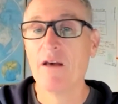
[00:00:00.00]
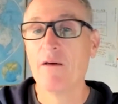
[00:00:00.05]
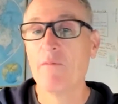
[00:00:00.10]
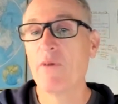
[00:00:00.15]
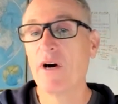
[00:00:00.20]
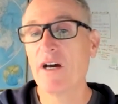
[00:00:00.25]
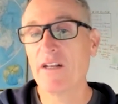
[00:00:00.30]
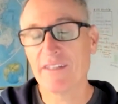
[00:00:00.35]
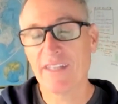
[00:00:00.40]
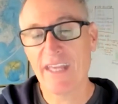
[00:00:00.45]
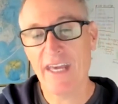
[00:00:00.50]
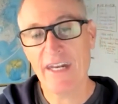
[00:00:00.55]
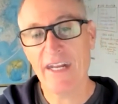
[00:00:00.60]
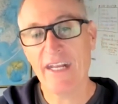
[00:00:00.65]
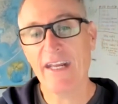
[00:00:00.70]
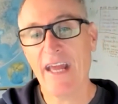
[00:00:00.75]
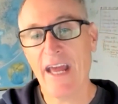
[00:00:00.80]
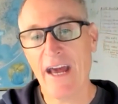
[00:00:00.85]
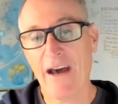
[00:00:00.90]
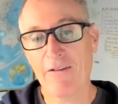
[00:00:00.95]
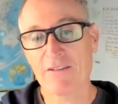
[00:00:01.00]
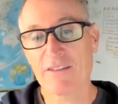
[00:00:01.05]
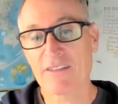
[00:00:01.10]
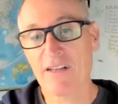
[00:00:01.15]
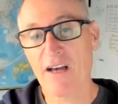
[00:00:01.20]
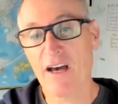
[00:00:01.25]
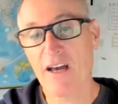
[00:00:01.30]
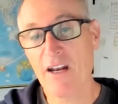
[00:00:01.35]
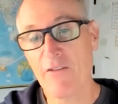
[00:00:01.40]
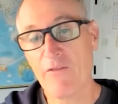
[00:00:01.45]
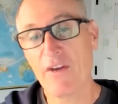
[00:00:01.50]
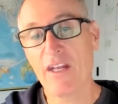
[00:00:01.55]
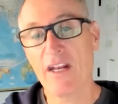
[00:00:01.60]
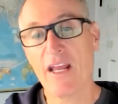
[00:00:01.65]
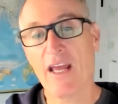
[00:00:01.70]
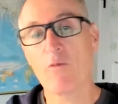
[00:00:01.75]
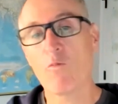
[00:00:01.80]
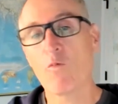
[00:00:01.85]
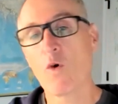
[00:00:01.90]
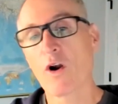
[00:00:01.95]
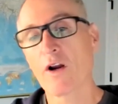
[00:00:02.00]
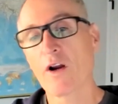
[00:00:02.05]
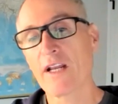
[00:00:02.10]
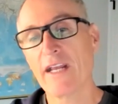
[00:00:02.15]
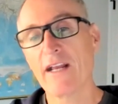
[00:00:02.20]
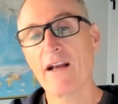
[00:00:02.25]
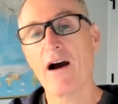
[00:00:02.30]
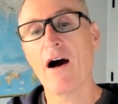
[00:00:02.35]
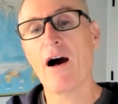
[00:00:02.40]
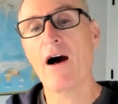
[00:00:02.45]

but getting outside of it and working